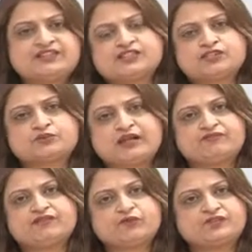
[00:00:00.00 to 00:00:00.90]
these
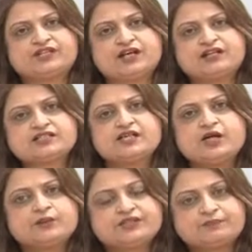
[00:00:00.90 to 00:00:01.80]
12 or 14 hours
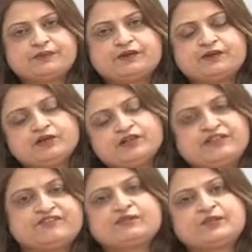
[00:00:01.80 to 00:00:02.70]
with the people,
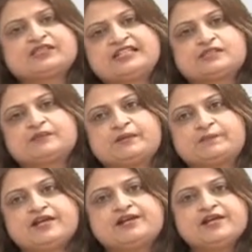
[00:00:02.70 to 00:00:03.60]
living with these
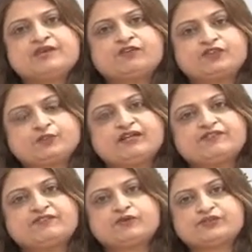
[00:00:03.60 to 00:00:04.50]
people for
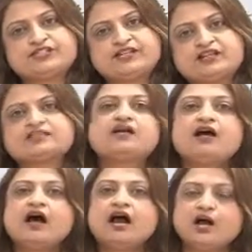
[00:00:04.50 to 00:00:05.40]
12 and 14 hours,
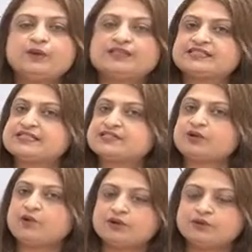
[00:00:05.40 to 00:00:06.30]
how it
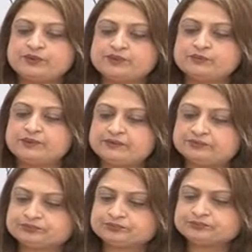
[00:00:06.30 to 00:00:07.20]
is all going to
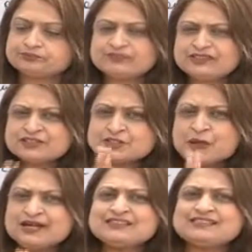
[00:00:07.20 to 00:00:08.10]
be. So
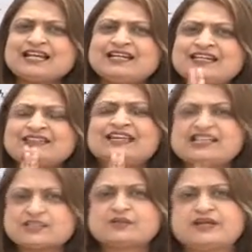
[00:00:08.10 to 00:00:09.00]
understanding
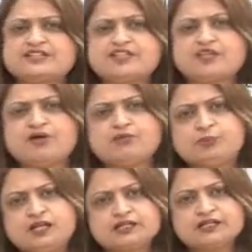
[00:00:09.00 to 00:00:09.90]
their strategy of
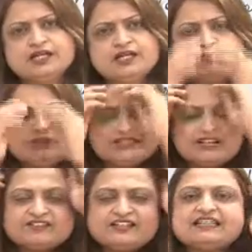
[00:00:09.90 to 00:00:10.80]
work would
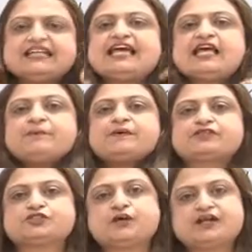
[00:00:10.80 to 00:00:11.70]
definitely help
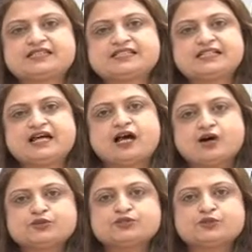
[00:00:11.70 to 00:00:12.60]
us to understand
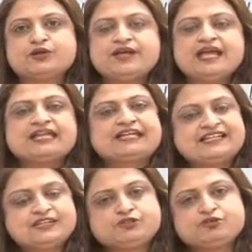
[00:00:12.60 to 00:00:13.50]
how to
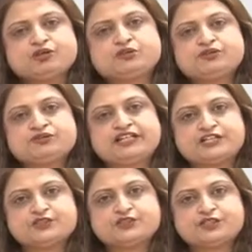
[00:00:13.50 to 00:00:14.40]
get into a good
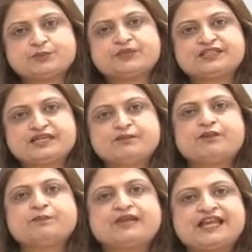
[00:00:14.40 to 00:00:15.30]
relationship with them
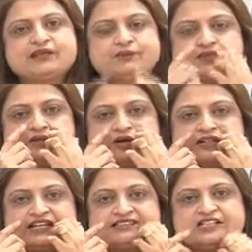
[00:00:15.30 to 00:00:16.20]
or blend with the
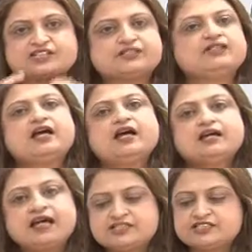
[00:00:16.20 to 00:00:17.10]
organizational
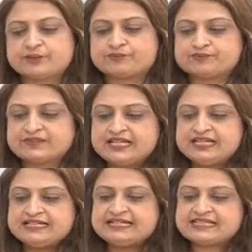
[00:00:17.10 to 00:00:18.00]
culture.
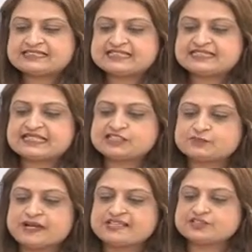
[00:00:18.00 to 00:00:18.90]
Next is, it
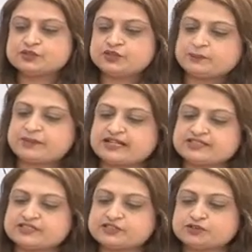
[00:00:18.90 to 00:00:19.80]
spreads good
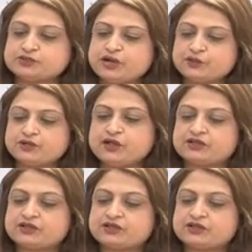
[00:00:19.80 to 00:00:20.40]
practice throughout the